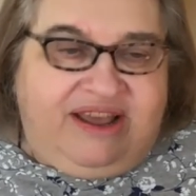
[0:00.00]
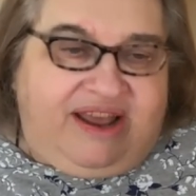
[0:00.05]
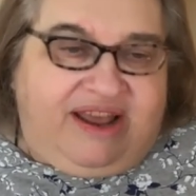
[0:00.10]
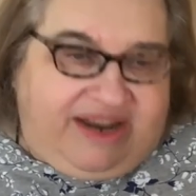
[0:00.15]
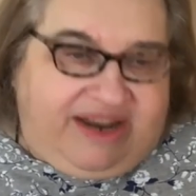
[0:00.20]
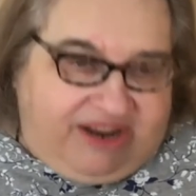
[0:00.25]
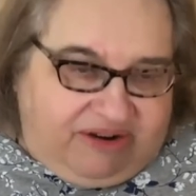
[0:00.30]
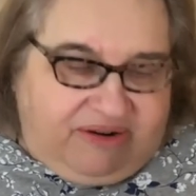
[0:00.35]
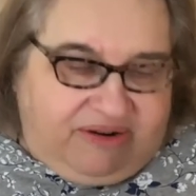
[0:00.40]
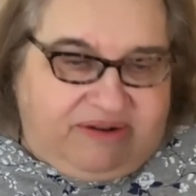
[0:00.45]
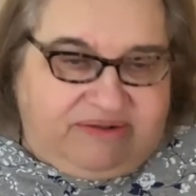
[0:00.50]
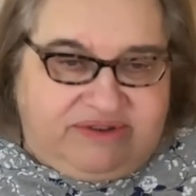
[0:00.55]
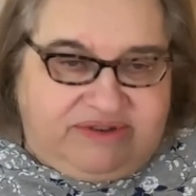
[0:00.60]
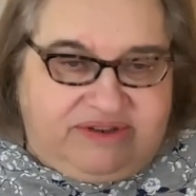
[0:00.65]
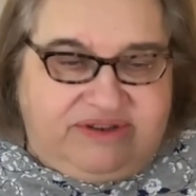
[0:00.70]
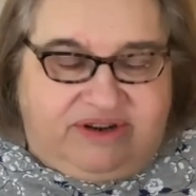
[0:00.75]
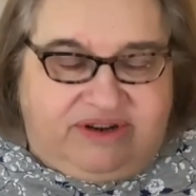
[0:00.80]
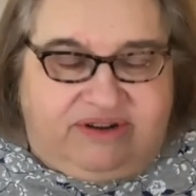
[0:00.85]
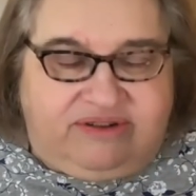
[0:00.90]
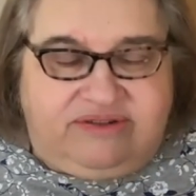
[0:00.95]
And here I
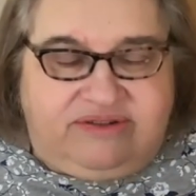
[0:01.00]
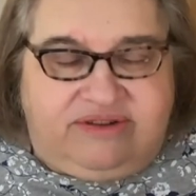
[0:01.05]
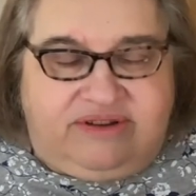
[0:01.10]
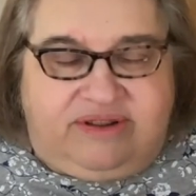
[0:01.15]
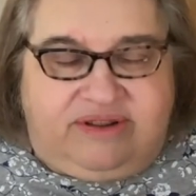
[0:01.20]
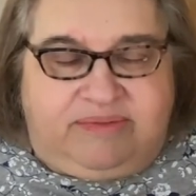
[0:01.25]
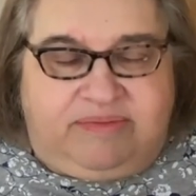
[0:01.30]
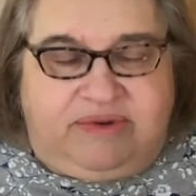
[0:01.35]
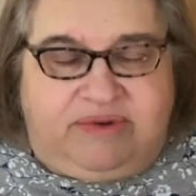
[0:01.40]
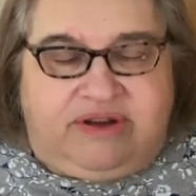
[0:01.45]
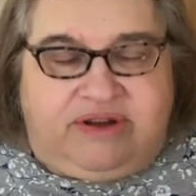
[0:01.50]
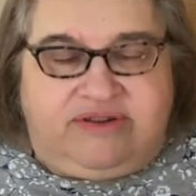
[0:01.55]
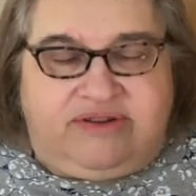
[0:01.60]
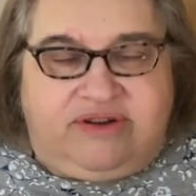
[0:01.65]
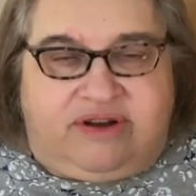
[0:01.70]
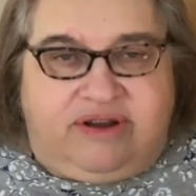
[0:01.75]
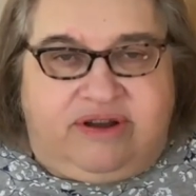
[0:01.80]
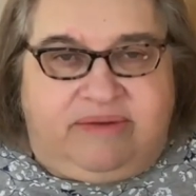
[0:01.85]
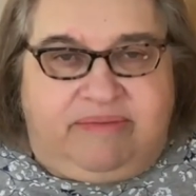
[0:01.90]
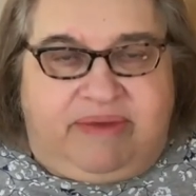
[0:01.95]
was, you know, in the book
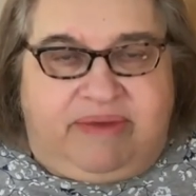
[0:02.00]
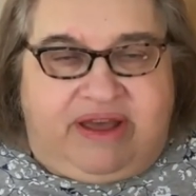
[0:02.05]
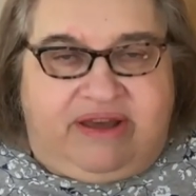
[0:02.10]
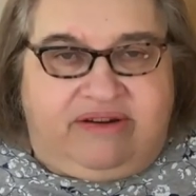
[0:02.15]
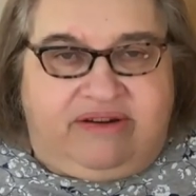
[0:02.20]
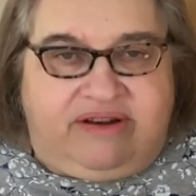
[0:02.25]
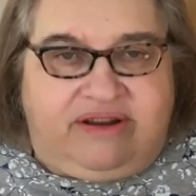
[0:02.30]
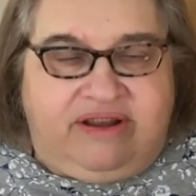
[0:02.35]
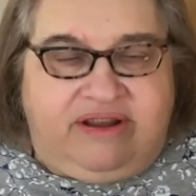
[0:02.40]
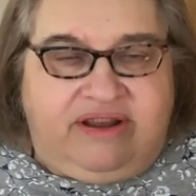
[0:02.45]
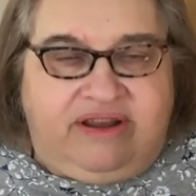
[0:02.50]
talking about